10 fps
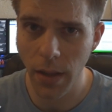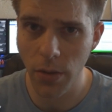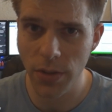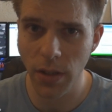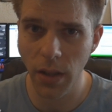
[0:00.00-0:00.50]
Now
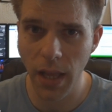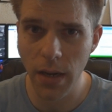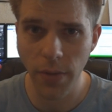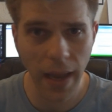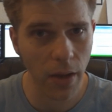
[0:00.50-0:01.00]
there's a lot
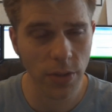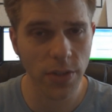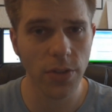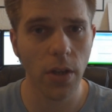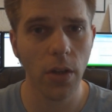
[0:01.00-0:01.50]
of
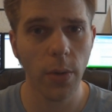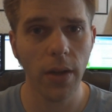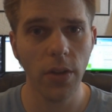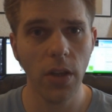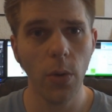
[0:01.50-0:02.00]
houses all
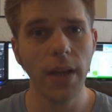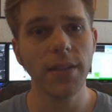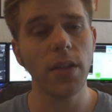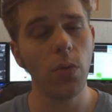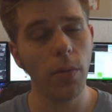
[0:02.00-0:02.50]
around the
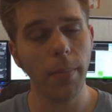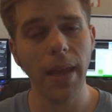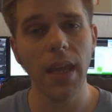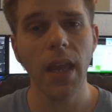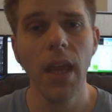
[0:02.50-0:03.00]
US that will
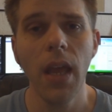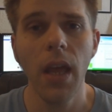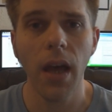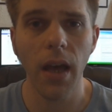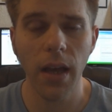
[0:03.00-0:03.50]
make
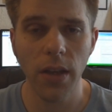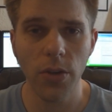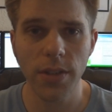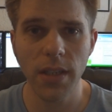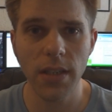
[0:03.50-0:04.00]

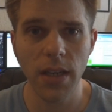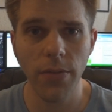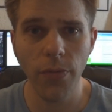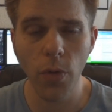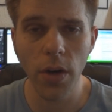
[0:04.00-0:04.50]
your CD
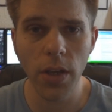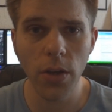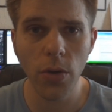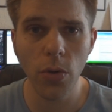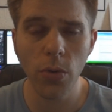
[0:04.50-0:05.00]
for
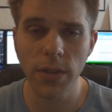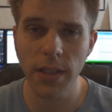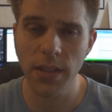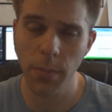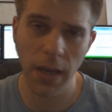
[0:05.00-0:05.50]
you,
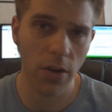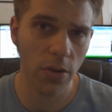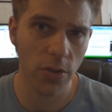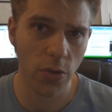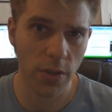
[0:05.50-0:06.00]
Disc
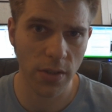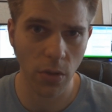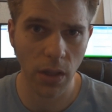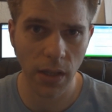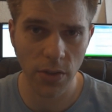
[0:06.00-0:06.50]
Makers,
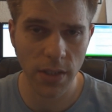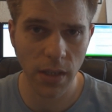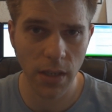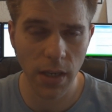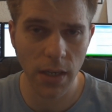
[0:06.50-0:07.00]
Crystal Clear
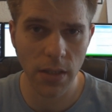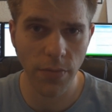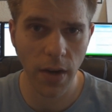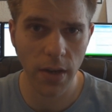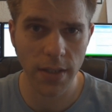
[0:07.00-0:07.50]
CDs,
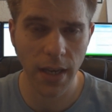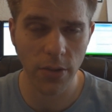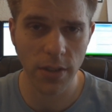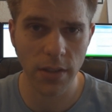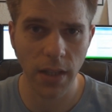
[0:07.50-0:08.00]
various
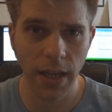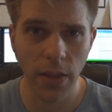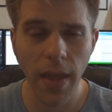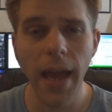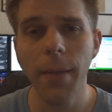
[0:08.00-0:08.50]
houses
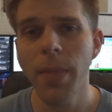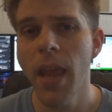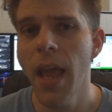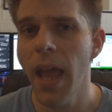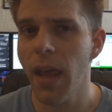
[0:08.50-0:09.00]
like that.
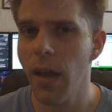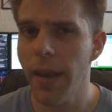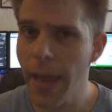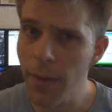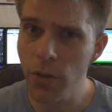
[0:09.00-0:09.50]
And
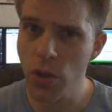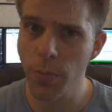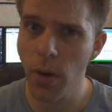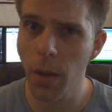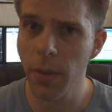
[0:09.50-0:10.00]
on average, you're
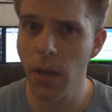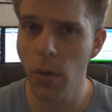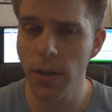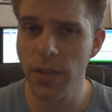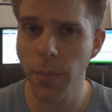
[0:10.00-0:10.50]
probably
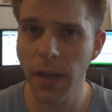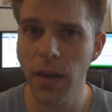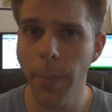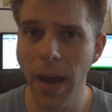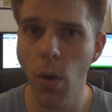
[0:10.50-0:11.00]
going to spend
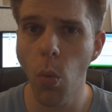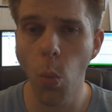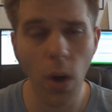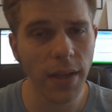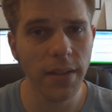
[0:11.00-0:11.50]
about
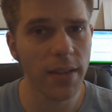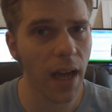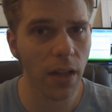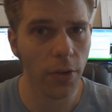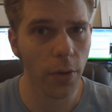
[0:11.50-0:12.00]

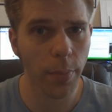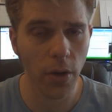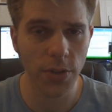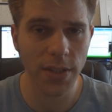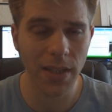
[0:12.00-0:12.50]
$1
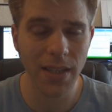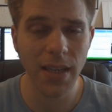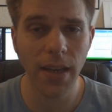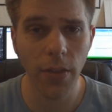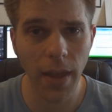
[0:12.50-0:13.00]
per
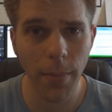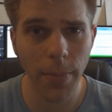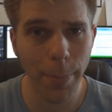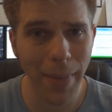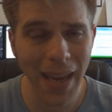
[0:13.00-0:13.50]
CD. Now
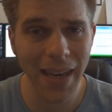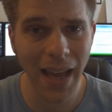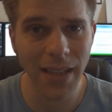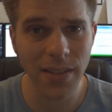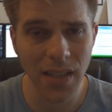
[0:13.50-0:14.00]
that may
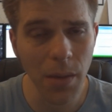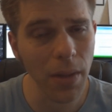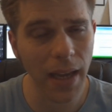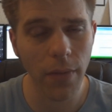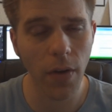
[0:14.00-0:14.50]
not seem
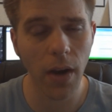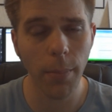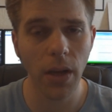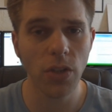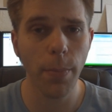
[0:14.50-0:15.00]
like very
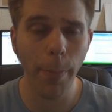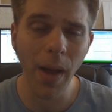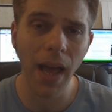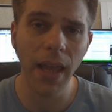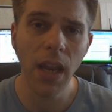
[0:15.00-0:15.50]
much,
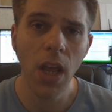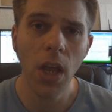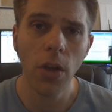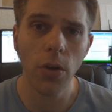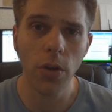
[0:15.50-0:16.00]
but
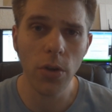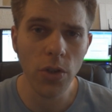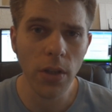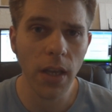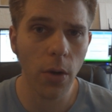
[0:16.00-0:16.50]
you're
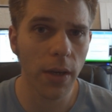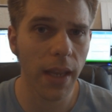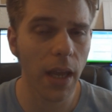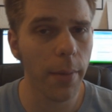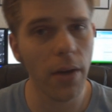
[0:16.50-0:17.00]
usually going to
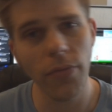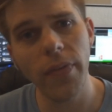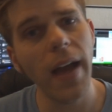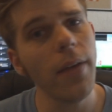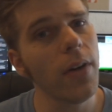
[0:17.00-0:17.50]
get about
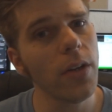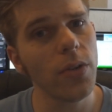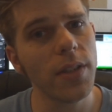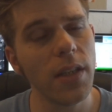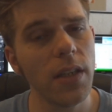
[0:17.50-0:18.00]

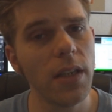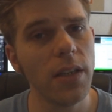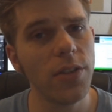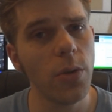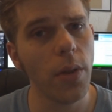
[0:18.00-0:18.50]
500
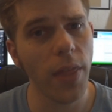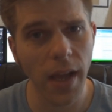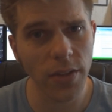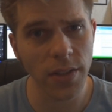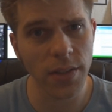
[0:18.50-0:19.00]
CDs to
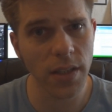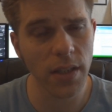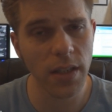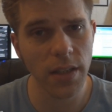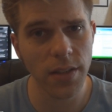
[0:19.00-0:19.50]
1,000
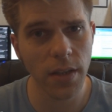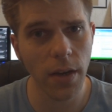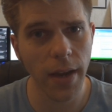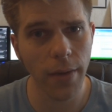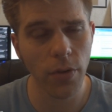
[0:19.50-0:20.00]
CDs in
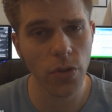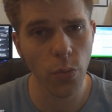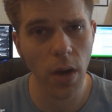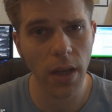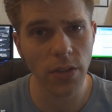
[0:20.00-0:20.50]
an average
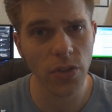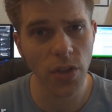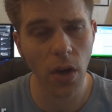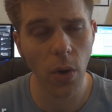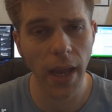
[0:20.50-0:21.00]
run.
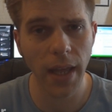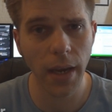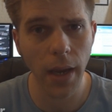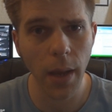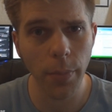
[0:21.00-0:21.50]
So
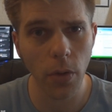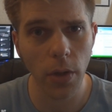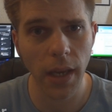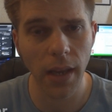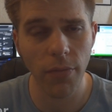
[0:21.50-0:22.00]
added up, you're
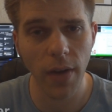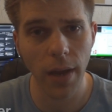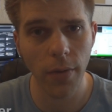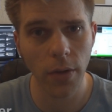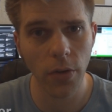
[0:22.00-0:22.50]
looking at
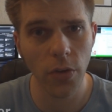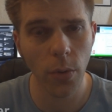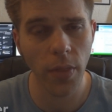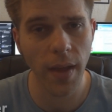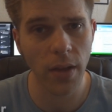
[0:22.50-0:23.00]
$500
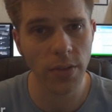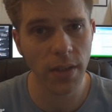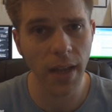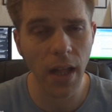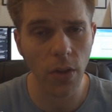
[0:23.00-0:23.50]
to
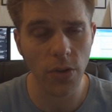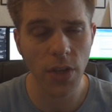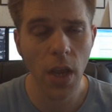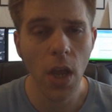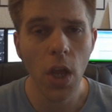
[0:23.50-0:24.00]
$1,000.
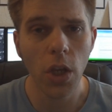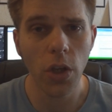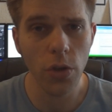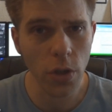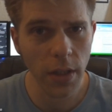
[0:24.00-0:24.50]

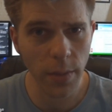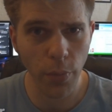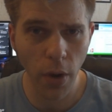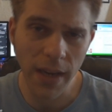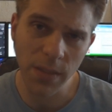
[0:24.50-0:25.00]
Usually the
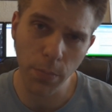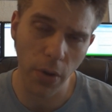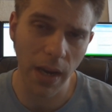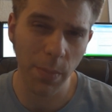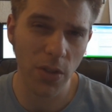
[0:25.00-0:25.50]
price
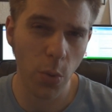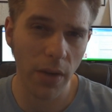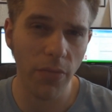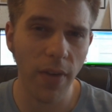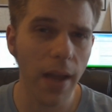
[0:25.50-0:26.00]
break
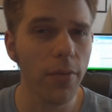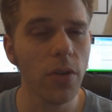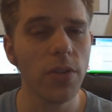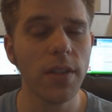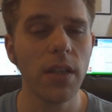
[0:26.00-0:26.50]
between
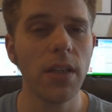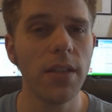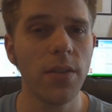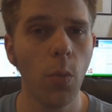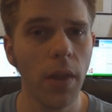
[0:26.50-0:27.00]
500
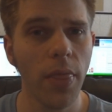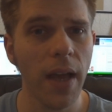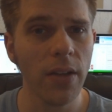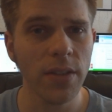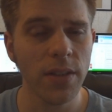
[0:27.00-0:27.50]
CDs and
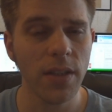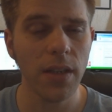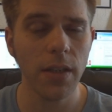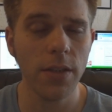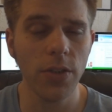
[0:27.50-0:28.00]
1,000
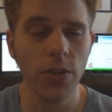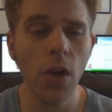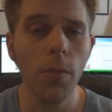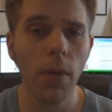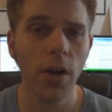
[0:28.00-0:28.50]
CDs is
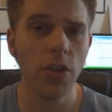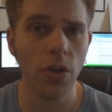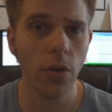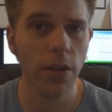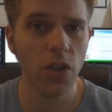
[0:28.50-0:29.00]
so
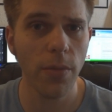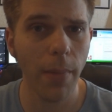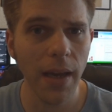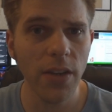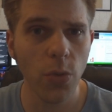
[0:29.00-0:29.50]
marginal that you
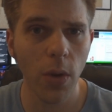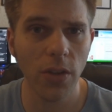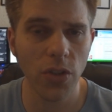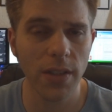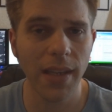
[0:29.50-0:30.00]
might as well
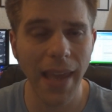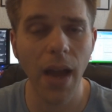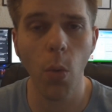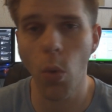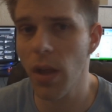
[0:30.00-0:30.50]
just
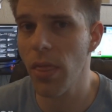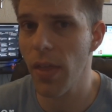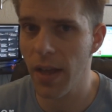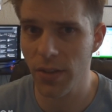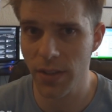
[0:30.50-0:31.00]
get
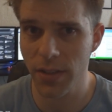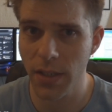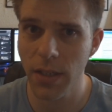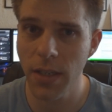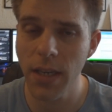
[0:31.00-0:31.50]
1,000
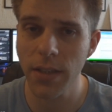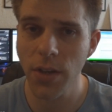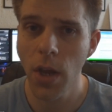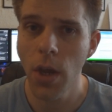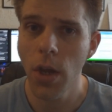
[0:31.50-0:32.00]
CDs.